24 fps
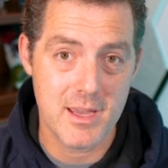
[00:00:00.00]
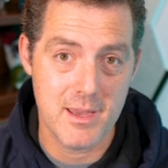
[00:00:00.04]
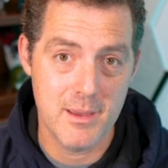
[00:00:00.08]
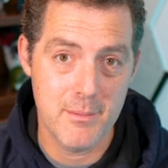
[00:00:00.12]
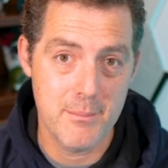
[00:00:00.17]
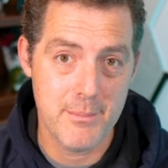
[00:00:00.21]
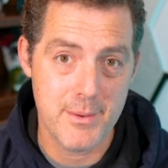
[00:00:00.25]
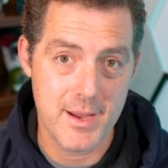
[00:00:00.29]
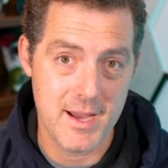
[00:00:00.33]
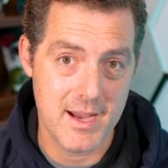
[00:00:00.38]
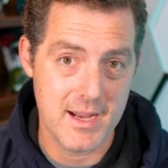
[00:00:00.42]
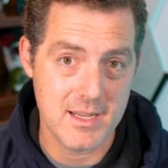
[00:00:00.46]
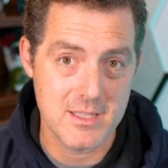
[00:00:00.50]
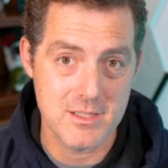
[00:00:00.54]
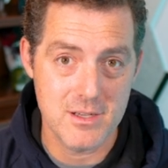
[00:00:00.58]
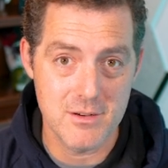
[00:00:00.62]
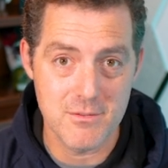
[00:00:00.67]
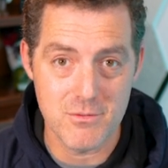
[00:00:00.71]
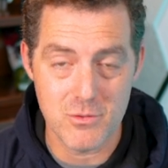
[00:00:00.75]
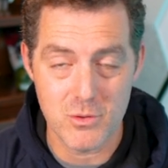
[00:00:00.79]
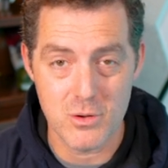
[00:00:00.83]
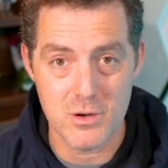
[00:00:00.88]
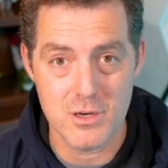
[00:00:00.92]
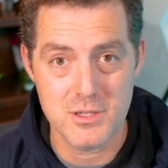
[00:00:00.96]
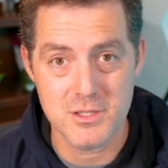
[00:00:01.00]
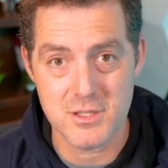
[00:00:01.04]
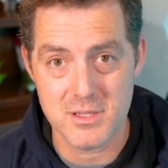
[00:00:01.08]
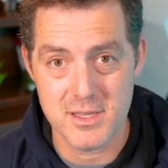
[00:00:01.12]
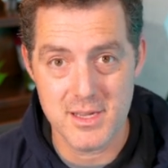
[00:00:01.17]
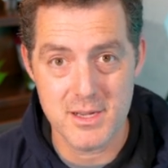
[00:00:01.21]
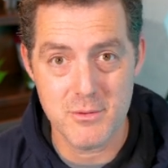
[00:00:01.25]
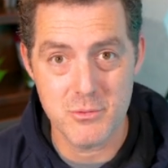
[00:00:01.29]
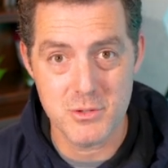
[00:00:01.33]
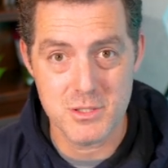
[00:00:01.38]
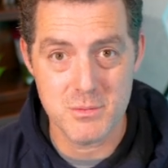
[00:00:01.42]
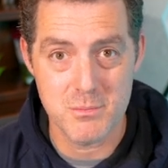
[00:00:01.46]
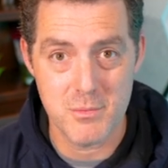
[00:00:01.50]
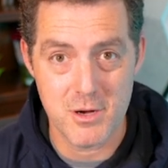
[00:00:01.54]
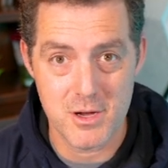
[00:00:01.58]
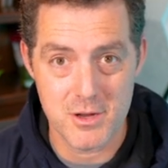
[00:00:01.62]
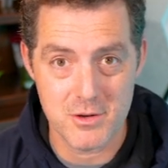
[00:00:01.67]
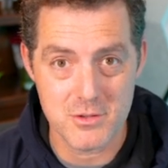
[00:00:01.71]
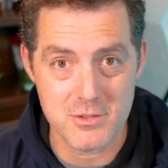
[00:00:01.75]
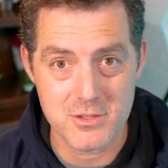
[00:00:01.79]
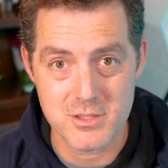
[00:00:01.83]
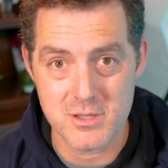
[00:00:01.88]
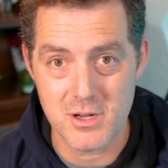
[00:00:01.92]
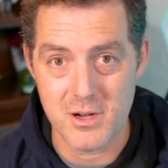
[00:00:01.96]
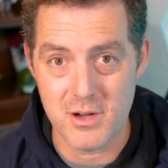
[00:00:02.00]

impact of large language models